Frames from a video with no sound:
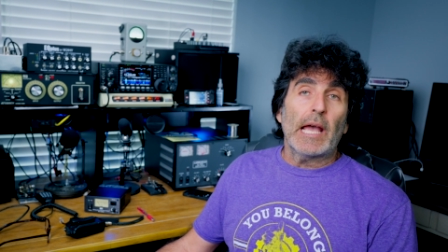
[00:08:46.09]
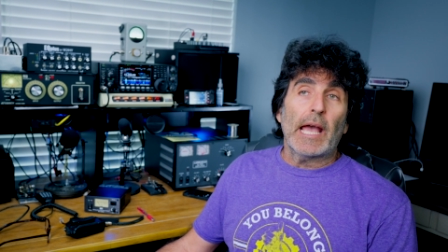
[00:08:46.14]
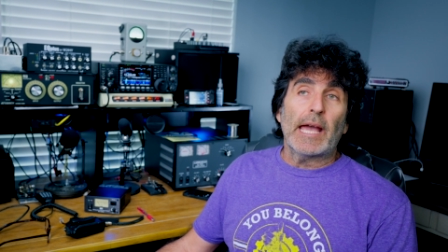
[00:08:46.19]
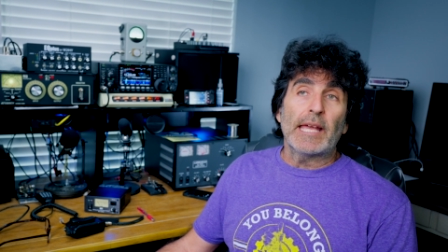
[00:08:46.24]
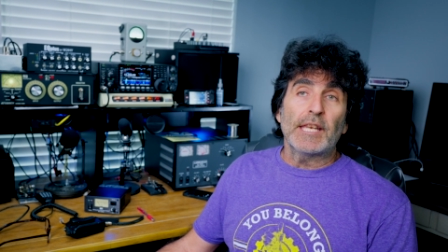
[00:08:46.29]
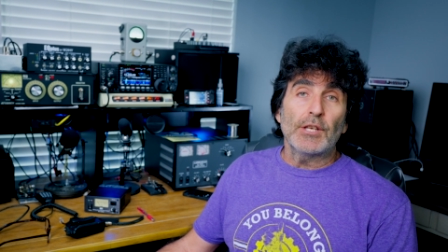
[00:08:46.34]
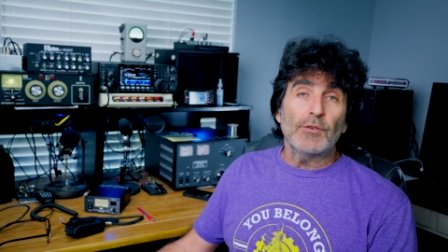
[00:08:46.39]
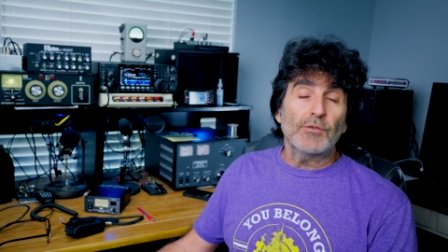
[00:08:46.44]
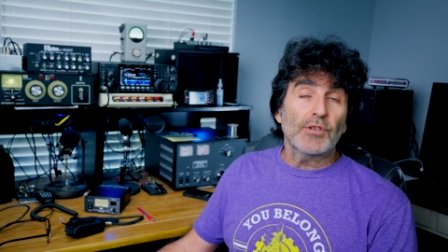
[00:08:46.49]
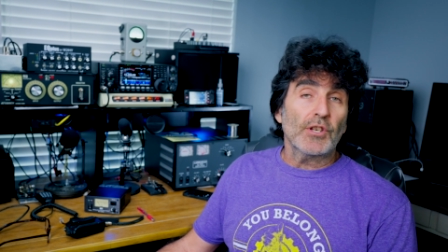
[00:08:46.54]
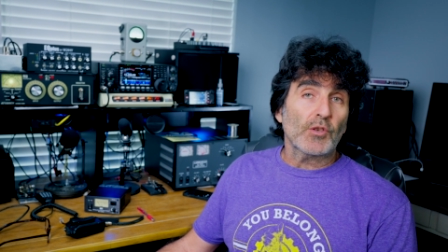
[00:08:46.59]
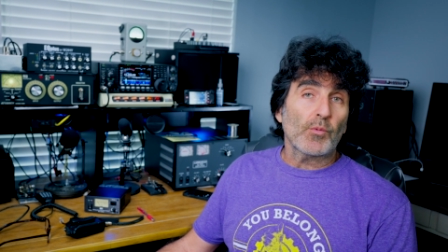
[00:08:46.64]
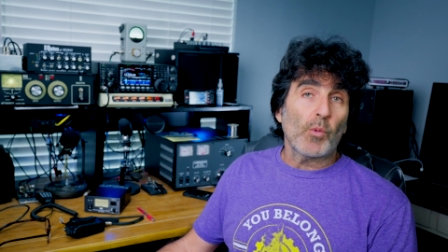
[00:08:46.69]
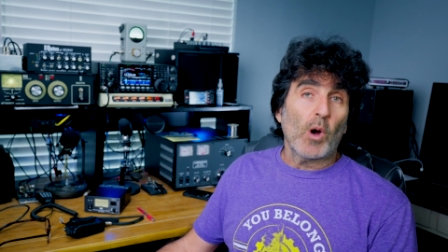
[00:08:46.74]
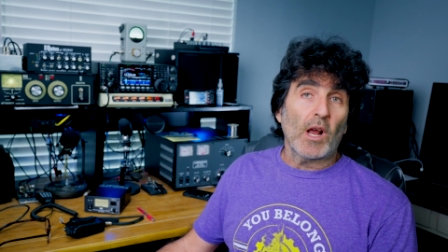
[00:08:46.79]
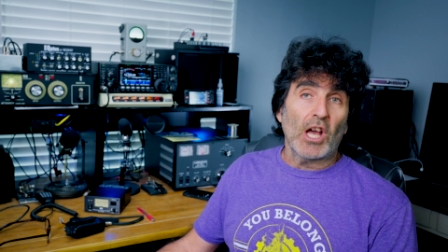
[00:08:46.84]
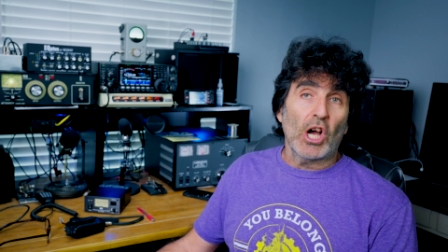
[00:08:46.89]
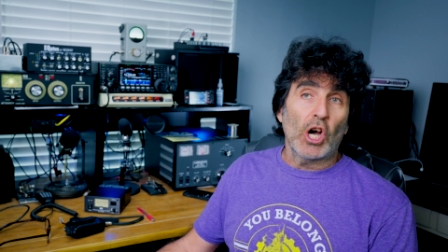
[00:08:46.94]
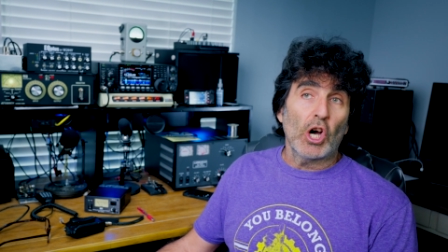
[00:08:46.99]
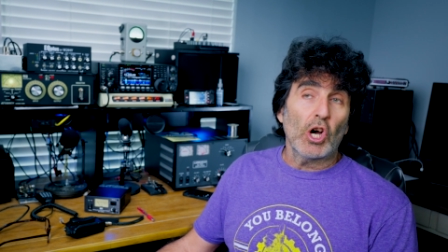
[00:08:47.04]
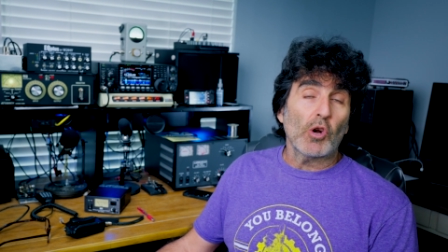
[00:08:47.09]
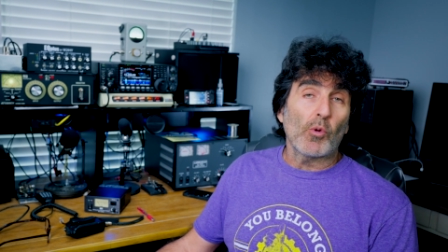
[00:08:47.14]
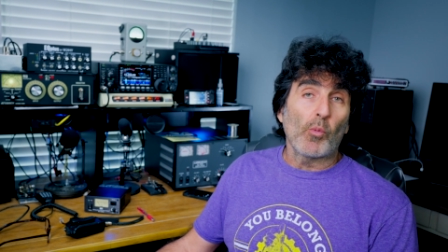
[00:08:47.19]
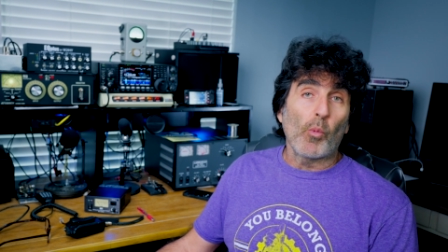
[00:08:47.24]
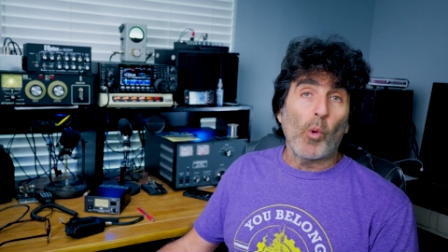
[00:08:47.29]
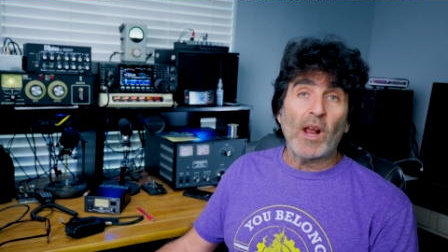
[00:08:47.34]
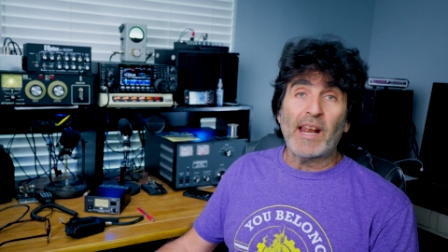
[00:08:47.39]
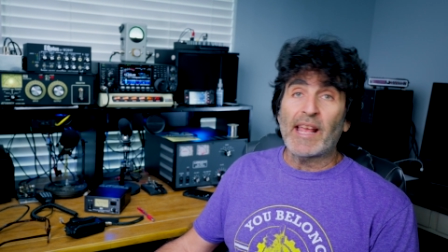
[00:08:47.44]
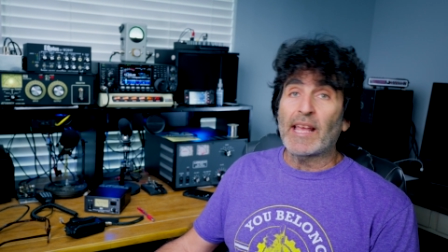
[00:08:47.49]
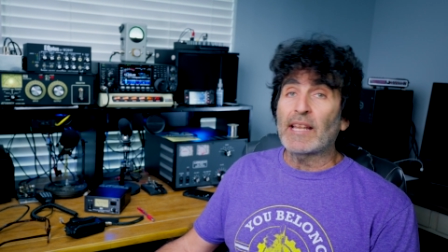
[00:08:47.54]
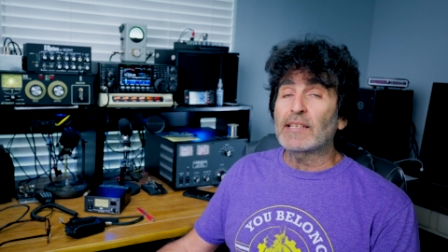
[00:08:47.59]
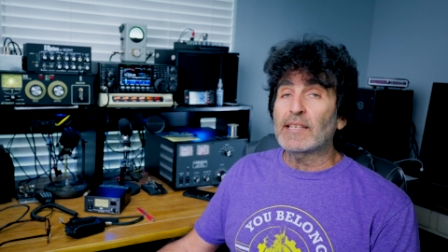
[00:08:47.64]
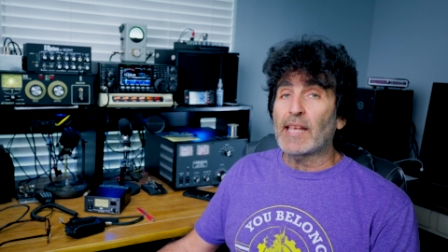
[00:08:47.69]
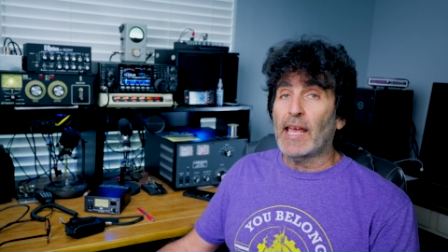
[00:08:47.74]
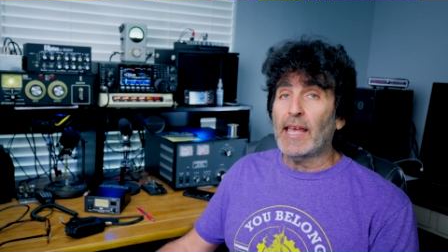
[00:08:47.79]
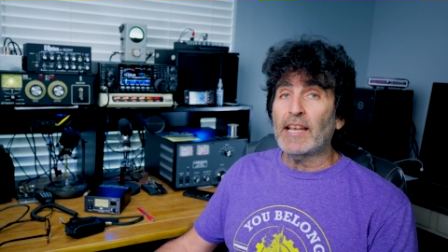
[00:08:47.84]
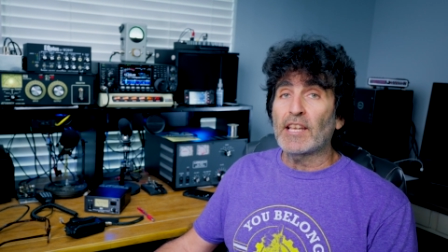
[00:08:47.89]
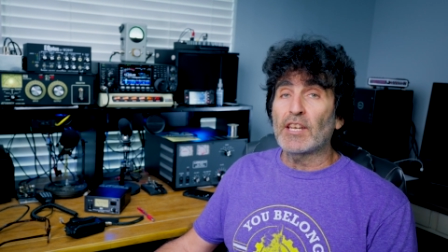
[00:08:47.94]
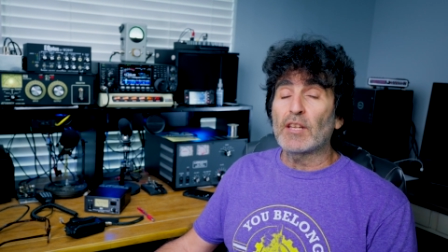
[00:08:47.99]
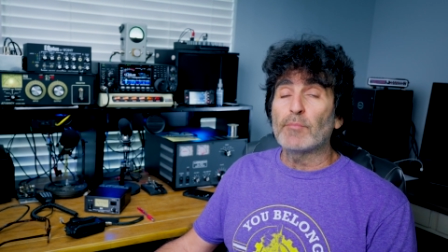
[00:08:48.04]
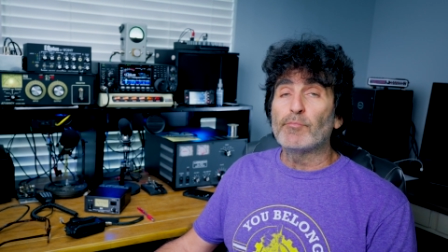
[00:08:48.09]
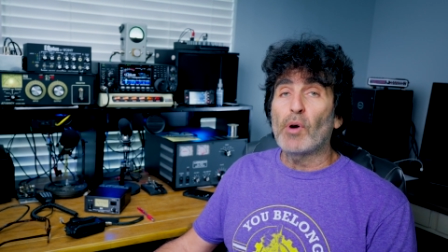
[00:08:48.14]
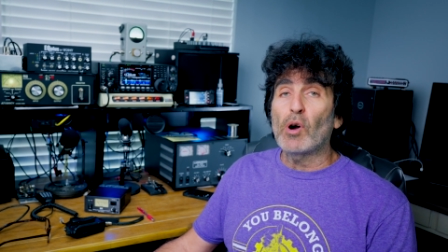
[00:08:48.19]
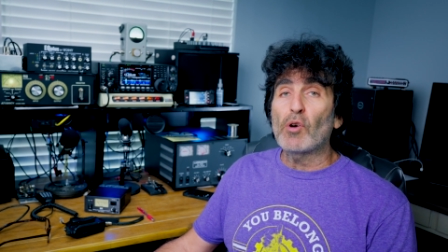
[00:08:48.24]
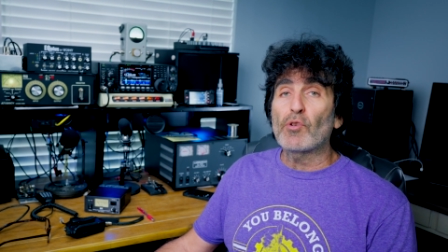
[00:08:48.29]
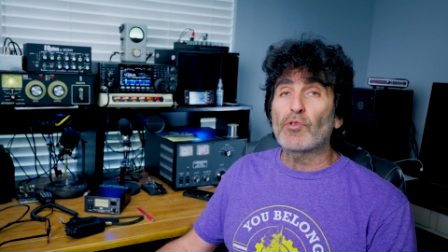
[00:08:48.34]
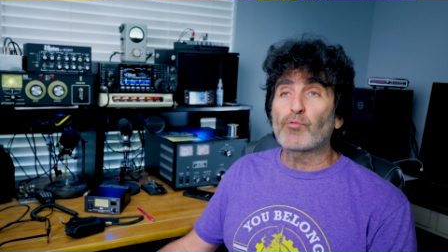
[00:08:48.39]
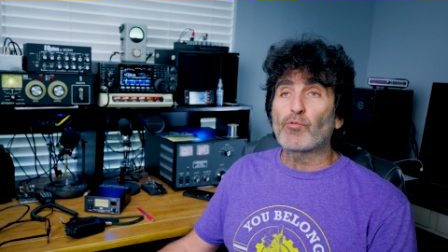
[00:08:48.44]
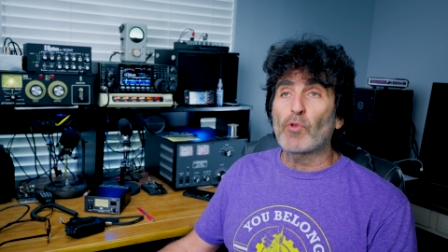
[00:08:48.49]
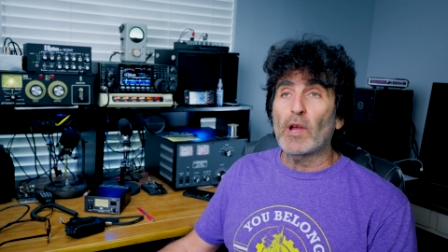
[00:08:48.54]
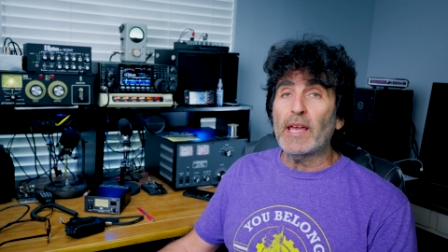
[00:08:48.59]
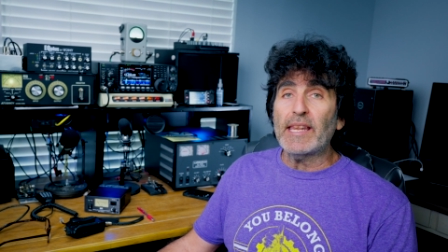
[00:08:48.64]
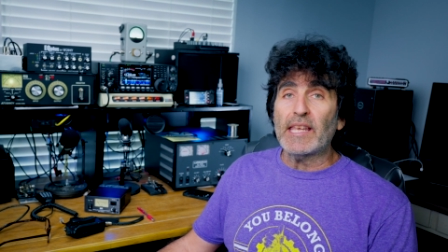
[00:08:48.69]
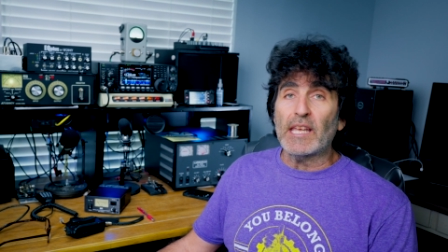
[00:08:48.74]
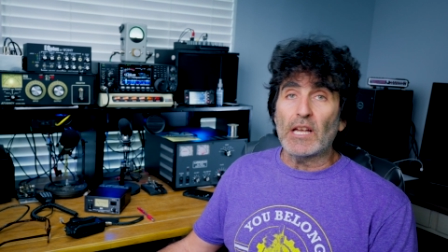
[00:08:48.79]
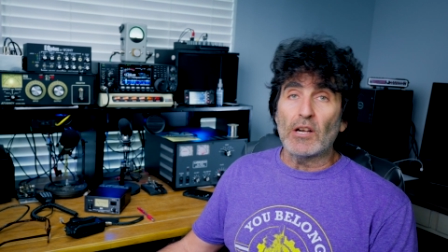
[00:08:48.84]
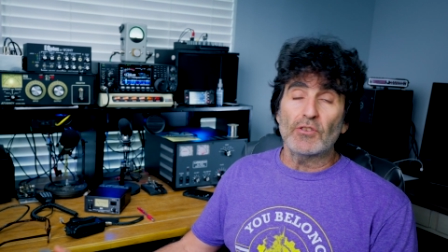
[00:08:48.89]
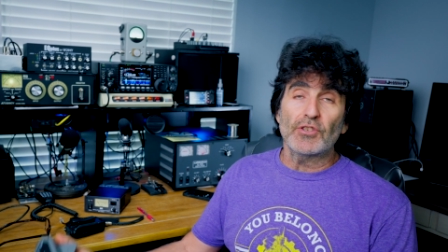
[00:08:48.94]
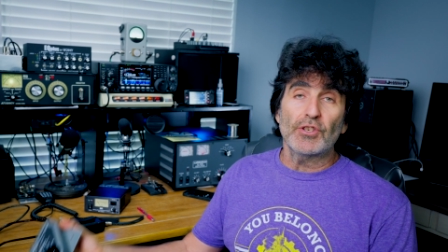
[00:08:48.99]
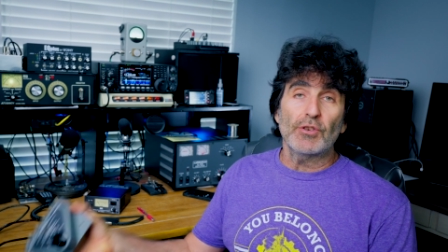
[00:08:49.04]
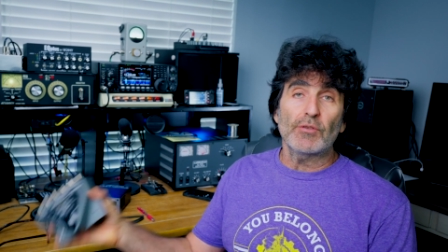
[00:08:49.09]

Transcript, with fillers: and you just want to hook one antenna to both radios,